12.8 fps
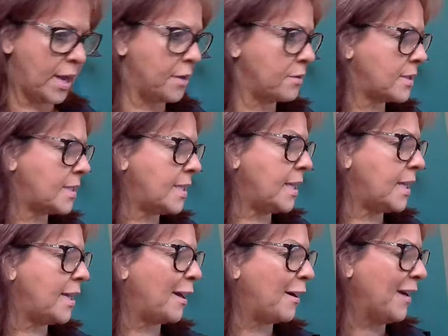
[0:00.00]
I don't see it
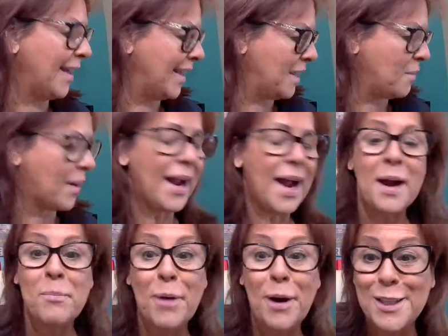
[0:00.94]
here. Anyway, I
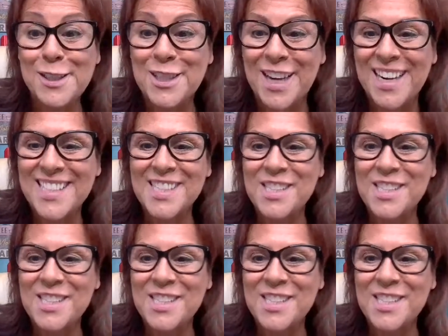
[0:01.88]
apologize.